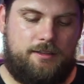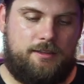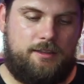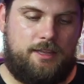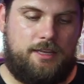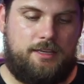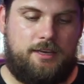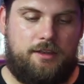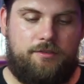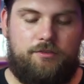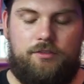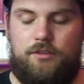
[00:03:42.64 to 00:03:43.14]

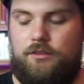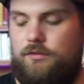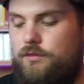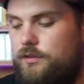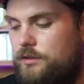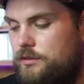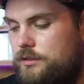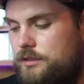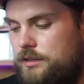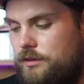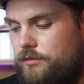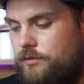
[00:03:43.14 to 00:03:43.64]
they definitely
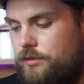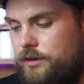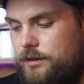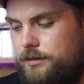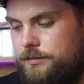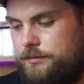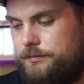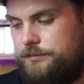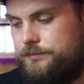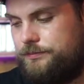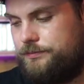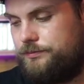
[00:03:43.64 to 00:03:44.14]
feel
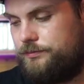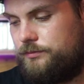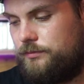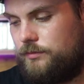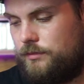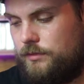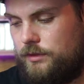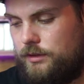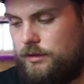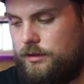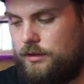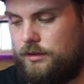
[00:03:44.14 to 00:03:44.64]
different
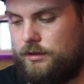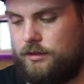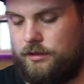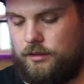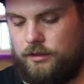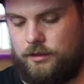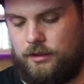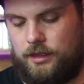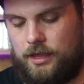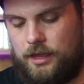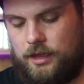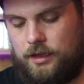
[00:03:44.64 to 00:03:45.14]

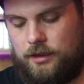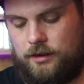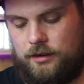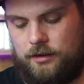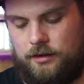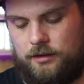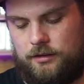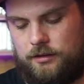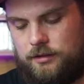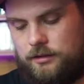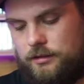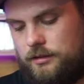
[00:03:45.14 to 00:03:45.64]

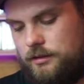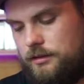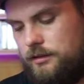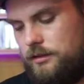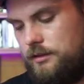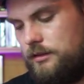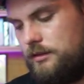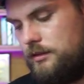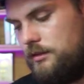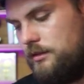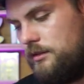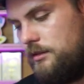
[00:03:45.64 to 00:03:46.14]
than
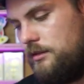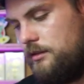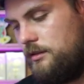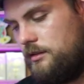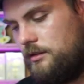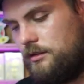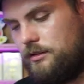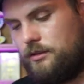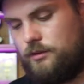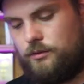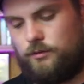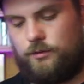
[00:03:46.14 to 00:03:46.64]

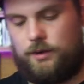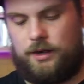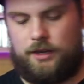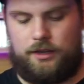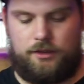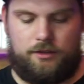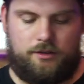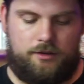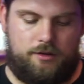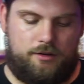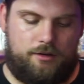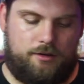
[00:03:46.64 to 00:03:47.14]
the
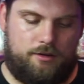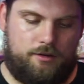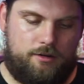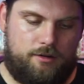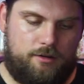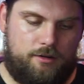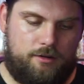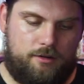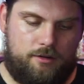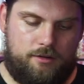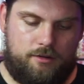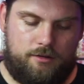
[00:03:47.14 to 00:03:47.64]
regular
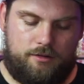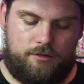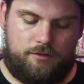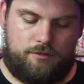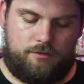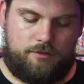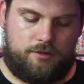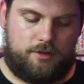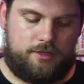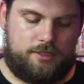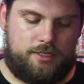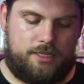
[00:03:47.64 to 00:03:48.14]

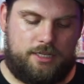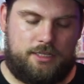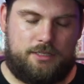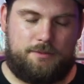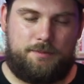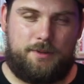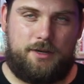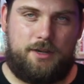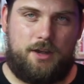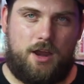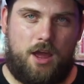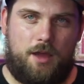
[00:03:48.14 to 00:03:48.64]
Fontaines,
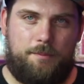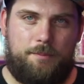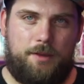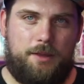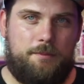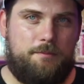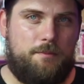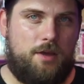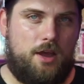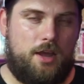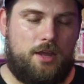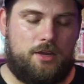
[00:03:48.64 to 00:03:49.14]
but not by
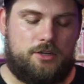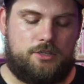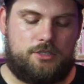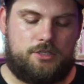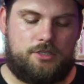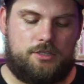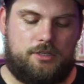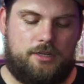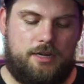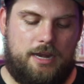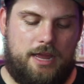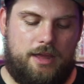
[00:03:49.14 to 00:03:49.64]

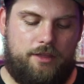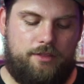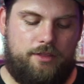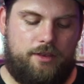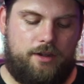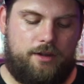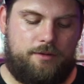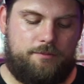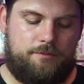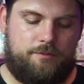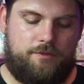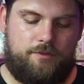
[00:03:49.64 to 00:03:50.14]
much. Now
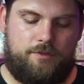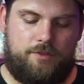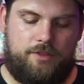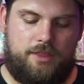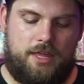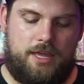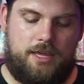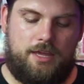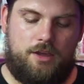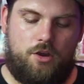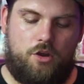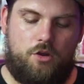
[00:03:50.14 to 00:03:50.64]
that
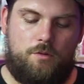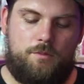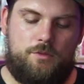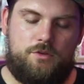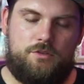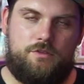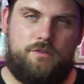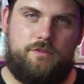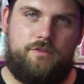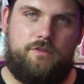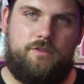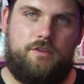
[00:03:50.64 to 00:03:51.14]
they
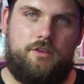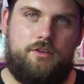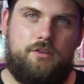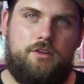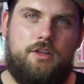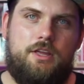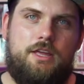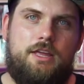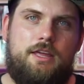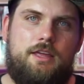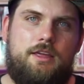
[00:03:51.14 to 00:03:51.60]
almost feel,